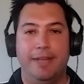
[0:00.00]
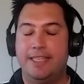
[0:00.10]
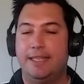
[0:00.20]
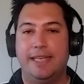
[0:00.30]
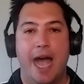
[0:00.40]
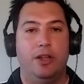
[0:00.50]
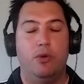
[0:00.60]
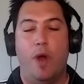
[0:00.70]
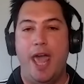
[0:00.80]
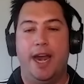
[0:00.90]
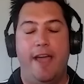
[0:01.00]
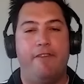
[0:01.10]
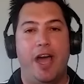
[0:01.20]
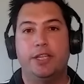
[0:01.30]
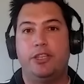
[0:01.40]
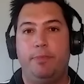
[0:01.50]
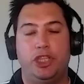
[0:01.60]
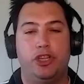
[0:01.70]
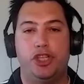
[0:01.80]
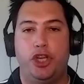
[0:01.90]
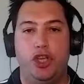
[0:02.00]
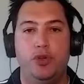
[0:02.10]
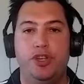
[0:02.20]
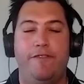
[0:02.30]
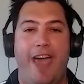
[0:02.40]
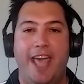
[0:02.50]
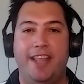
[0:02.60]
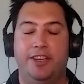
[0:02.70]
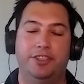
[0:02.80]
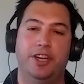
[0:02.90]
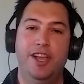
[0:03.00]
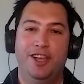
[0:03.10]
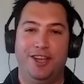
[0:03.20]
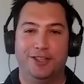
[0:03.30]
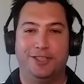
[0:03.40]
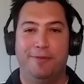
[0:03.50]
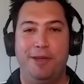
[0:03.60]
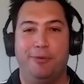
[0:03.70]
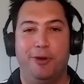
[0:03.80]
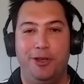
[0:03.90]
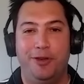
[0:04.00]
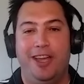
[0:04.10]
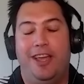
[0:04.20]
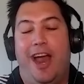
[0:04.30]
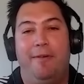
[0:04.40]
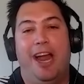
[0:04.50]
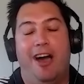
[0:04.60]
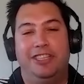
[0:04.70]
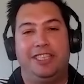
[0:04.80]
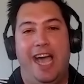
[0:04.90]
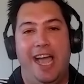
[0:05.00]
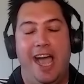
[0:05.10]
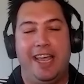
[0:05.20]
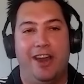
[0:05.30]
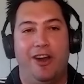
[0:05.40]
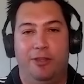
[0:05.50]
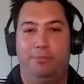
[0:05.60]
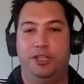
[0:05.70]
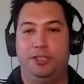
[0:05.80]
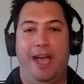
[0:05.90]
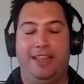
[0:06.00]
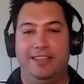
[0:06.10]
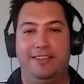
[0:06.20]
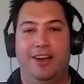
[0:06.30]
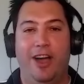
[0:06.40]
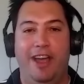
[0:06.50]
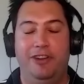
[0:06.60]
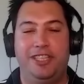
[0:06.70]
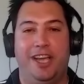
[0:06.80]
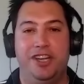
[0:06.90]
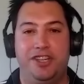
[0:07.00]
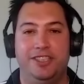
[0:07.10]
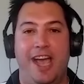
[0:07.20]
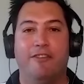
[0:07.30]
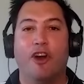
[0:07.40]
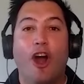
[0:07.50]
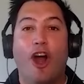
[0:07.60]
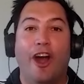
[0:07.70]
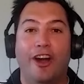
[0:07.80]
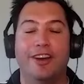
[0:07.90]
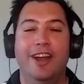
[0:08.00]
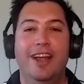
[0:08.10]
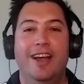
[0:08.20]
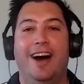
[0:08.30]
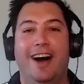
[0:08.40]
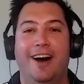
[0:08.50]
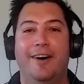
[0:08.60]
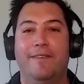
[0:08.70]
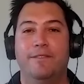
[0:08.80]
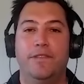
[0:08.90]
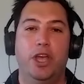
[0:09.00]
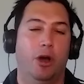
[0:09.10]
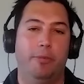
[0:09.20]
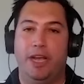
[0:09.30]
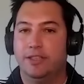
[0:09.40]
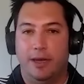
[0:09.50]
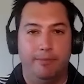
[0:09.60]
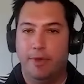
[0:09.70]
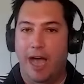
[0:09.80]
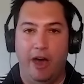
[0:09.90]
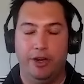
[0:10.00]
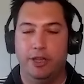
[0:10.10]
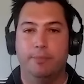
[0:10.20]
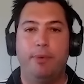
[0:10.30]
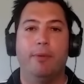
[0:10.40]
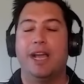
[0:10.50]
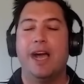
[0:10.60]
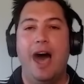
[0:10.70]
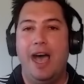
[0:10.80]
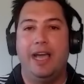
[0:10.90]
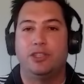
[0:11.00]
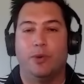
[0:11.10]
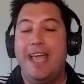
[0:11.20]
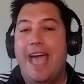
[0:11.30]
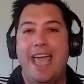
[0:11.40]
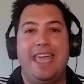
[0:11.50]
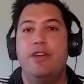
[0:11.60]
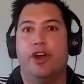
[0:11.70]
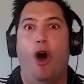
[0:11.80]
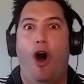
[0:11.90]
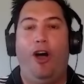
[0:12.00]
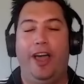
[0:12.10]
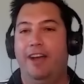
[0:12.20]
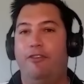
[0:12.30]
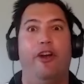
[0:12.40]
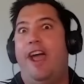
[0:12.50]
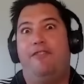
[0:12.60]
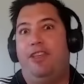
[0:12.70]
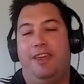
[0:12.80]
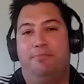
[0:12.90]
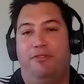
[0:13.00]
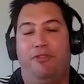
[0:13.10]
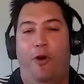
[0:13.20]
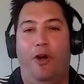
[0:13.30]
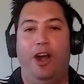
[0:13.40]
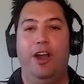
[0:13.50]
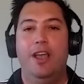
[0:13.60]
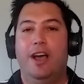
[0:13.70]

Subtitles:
That's exactly right. And I find it to be such a huge advantage. Some people, obviously I get all the pushback that every technician's ever heard, because I'm out in the public eye. So I hear it all, and I've heard everything before.